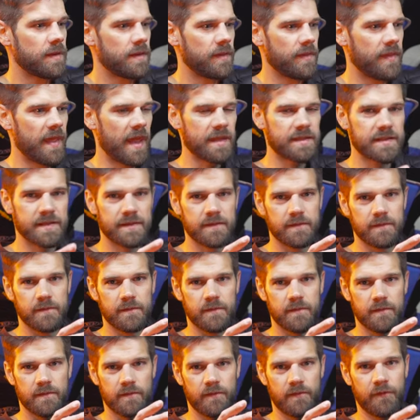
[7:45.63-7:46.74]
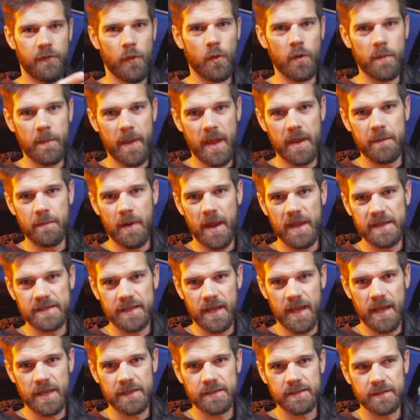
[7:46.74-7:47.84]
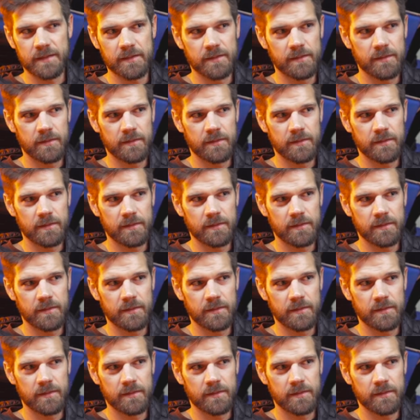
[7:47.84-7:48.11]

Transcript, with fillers: That's four men my size,